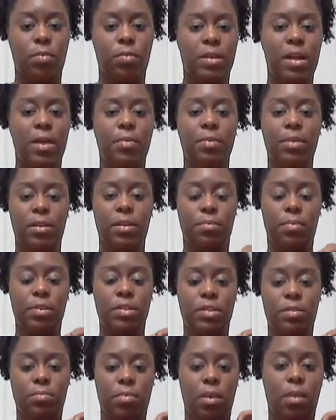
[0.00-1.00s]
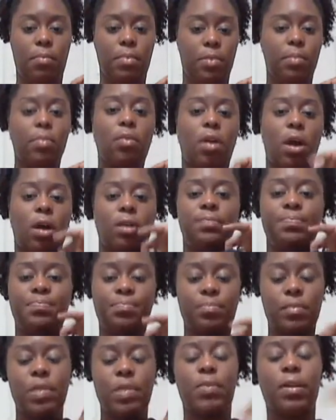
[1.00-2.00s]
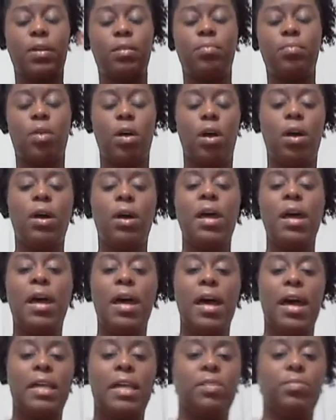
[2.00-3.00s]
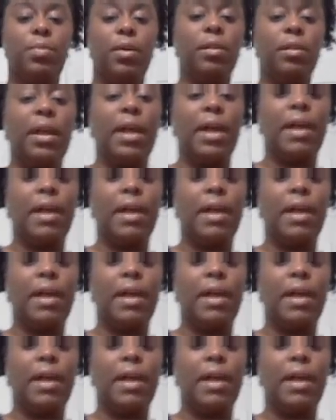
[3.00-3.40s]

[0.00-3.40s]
Well, not really a push-up bra, but a bra, a regular bra, as well